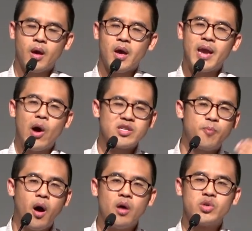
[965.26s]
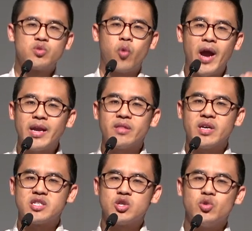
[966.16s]
Now, as Paul was writing
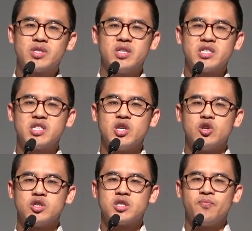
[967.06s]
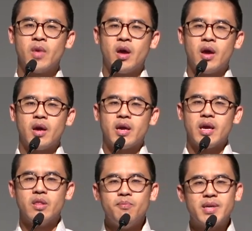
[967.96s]
this to his listeners,
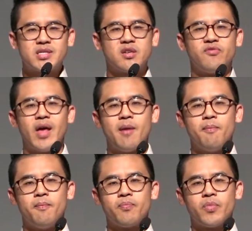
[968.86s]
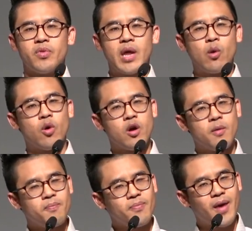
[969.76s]
in the midst of them, there
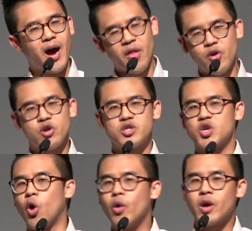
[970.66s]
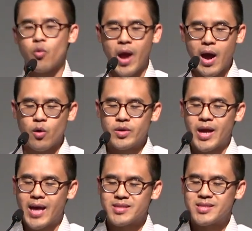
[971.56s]
were others going around
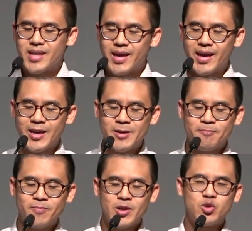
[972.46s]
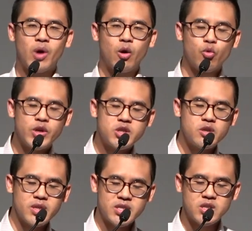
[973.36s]
and saying to our
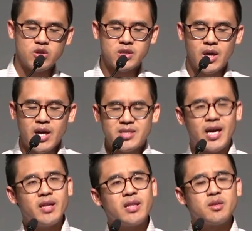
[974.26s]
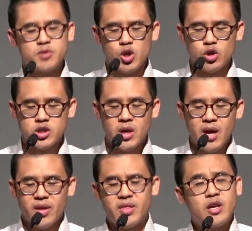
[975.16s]
original listeners, telling the church
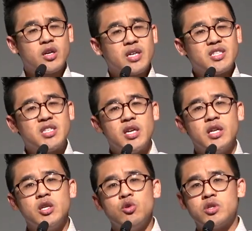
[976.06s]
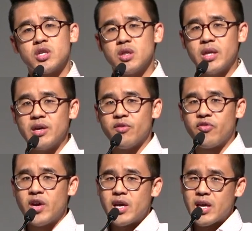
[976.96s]
that they could continue to
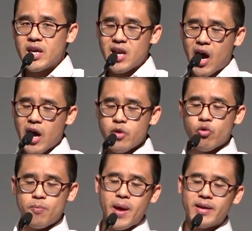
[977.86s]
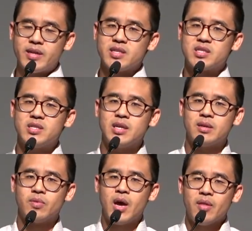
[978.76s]
live in unrepentant
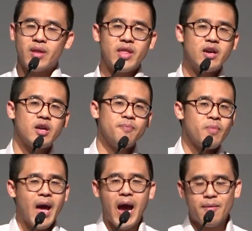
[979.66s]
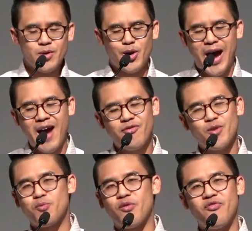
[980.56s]
sin, that they could, you know,
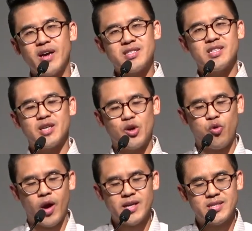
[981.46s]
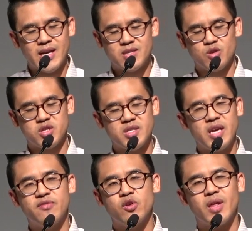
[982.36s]
after professing Christ as their
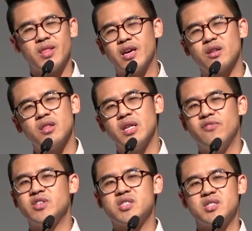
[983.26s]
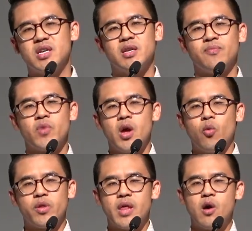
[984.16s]
Savior, that they could live in sin
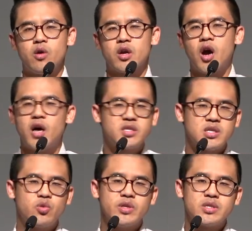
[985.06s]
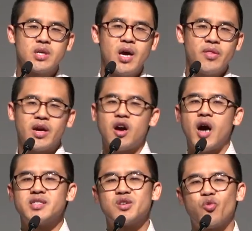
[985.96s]
without consequence, that
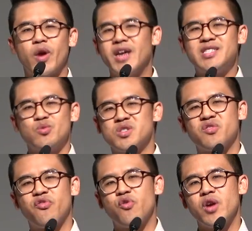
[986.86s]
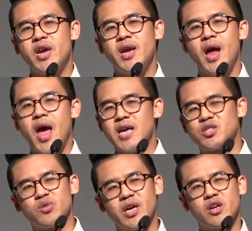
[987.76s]
God's grace was free, and
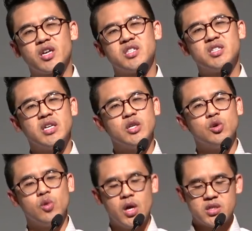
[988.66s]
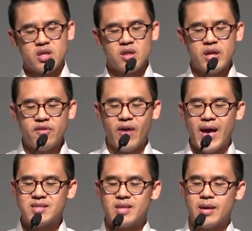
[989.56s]
so they could continue to live
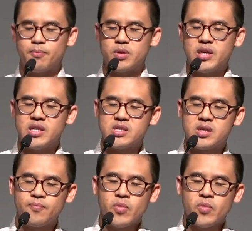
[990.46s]
as they pleased.